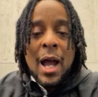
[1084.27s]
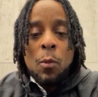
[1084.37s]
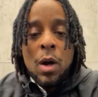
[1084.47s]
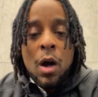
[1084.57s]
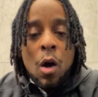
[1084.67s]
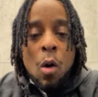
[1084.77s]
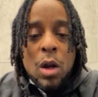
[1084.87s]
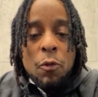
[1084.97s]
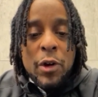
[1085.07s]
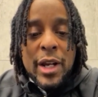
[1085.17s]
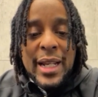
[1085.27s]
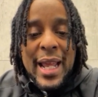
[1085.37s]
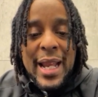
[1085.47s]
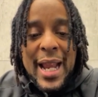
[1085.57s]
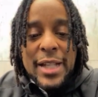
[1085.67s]
I want all of
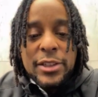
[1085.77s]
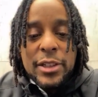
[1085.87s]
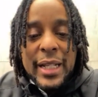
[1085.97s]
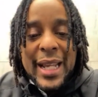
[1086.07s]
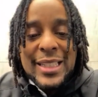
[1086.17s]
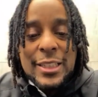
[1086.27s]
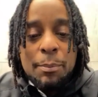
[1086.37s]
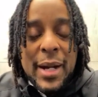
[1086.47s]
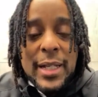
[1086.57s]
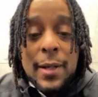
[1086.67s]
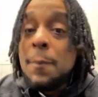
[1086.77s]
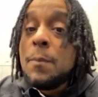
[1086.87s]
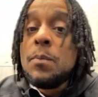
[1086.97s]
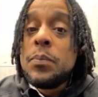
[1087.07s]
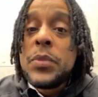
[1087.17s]
Rillionaire Nation to get some money.
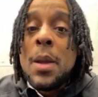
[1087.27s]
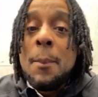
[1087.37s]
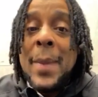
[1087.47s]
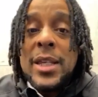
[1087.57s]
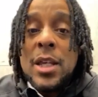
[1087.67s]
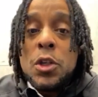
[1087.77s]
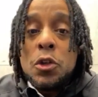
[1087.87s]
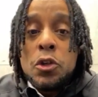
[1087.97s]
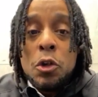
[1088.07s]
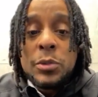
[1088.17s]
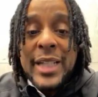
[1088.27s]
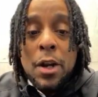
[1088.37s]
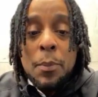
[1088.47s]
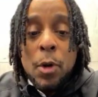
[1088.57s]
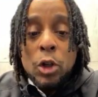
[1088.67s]
Make your YouTube
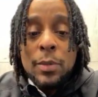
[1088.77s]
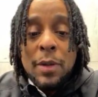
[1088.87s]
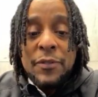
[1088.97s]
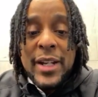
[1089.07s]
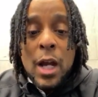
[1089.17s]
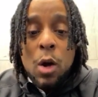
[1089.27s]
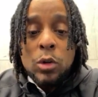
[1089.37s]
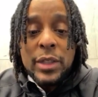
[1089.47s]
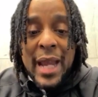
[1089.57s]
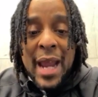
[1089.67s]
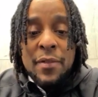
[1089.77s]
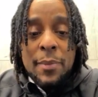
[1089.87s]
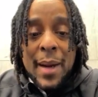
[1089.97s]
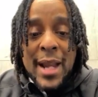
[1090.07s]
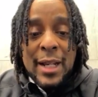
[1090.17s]
channel, post my videos, and
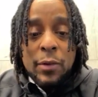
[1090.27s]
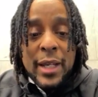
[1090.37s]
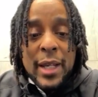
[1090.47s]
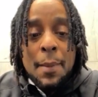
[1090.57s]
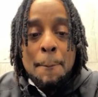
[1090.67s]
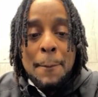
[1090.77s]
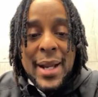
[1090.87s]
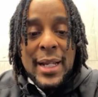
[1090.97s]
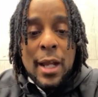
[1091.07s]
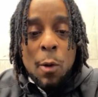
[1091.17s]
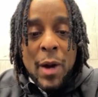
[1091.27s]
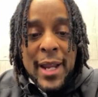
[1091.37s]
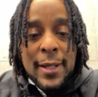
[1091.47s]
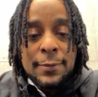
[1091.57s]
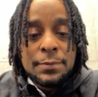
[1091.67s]
everybody gonna get money, all
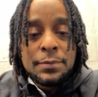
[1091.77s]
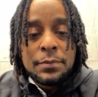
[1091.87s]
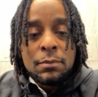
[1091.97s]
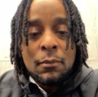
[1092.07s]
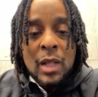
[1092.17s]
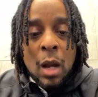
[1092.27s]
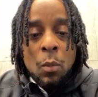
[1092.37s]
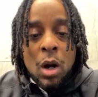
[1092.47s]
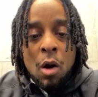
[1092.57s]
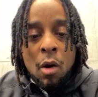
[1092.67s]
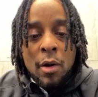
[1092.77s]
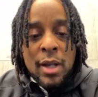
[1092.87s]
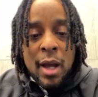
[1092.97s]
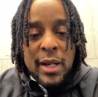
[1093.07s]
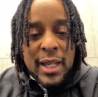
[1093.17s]
right? I want
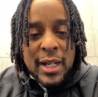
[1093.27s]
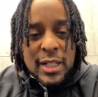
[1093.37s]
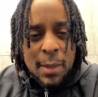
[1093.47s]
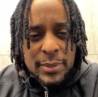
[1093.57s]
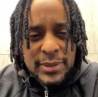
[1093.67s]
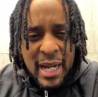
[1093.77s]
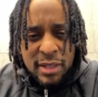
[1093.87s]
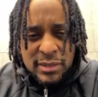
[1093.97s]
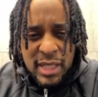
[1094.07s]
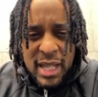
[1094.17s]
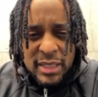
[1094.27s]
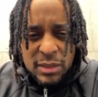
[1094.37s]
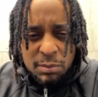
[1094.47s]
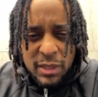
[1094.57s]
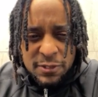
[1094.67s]
all y'all to get a couple thousand
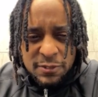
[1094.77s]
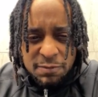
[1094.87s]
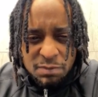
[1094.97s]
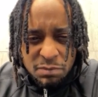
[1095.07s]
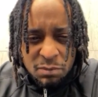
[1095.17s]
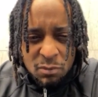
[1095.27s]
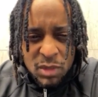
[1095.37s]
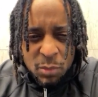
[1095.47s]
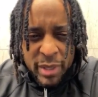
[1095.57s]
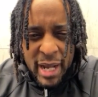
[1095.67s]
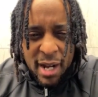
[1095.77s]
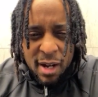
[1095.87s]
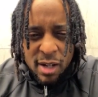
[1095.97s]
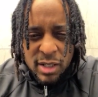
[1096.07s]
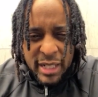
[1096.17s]
dollars a month. We
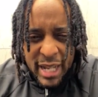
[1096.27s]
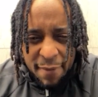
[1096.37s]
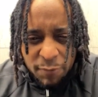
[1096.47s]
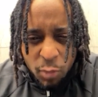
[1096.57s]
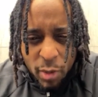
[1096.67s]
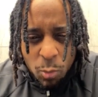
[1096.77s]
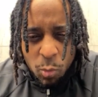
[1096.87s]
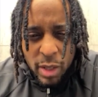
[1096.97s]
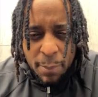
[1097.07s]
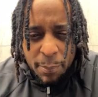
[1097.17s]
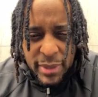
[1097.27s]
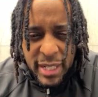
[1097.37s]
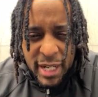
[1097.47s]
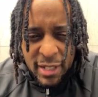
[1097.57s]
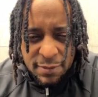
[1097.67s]
got Hunger Game 41 up
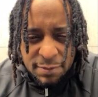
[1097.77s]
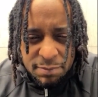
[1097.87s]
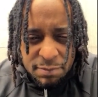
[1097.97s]
in here.